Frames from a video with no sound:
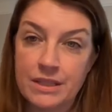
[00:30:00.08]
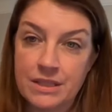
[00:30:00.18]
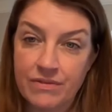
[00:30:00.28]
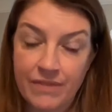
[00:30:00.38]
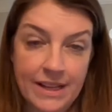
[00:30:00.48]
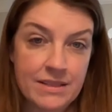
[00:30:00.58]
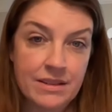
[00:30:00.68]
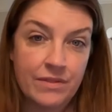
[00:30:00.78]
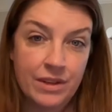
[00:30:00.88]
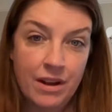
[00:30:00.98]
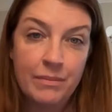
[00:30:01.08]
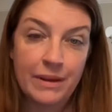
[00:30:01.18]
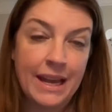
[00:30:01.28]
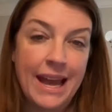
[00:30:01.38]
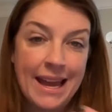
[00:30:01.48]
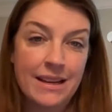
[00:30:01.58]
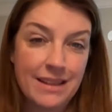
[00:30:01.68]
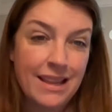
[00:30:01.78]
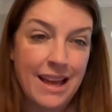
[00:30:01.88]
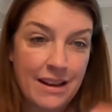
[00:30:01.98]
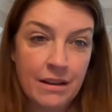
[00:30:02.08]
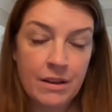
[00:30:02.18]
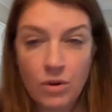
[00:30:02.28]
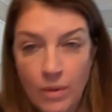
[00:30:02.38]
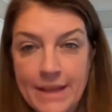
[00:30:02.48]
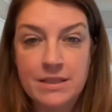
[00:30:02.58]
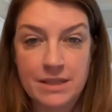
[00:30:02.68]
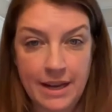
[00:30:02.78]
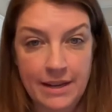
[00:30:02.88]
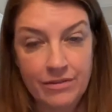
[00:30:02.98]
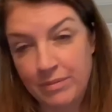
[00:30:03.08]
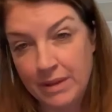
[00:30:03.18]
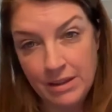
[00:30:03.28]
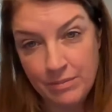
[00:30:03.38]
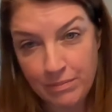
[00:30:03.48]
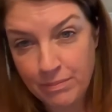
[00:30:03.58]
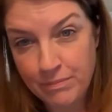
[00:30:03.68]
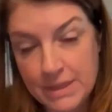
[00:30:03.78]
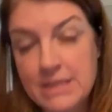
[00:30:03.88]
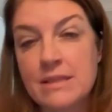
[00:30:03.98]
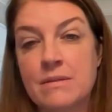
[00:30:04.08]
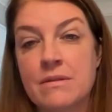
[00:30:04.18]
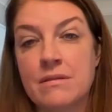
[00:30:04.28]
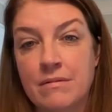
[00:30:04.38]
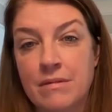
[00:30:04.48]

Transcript: the defense of the company and in that quest to kind of be the business